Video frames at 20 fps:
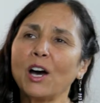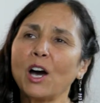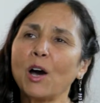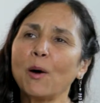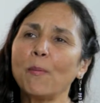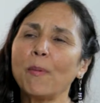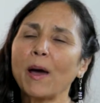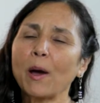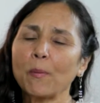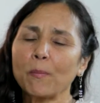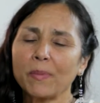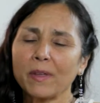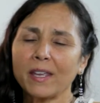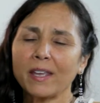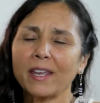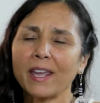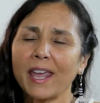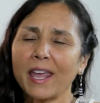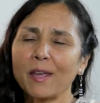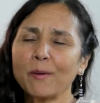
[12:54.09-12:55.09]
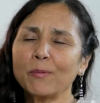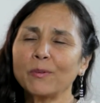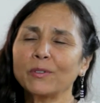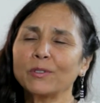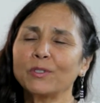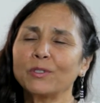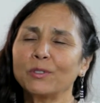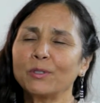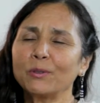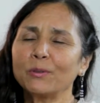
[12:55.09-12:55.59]
about being able
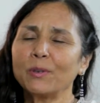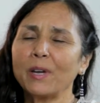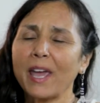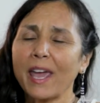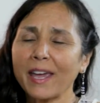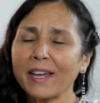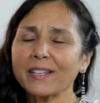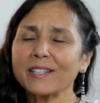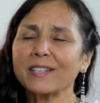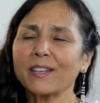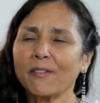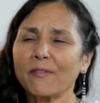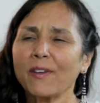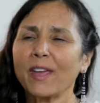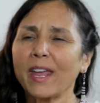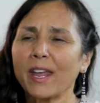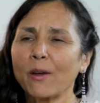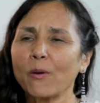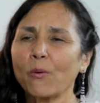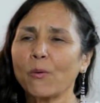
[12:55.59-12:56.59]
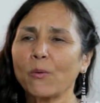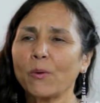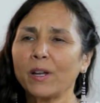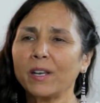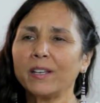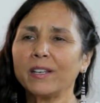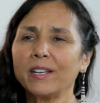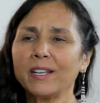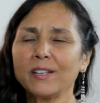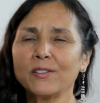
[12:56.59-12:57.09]
to excavate what
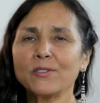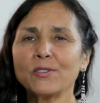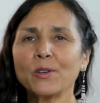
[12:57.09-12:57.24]
it is.